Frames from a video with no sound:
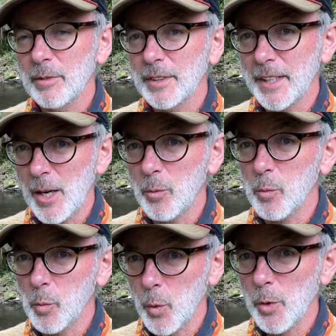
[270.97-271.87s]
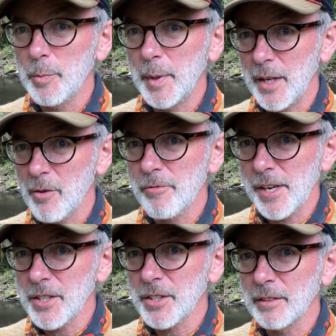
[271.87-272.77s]
that would be a
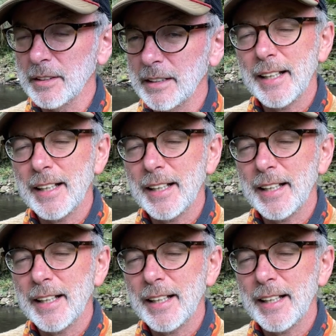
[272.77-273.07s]
reason.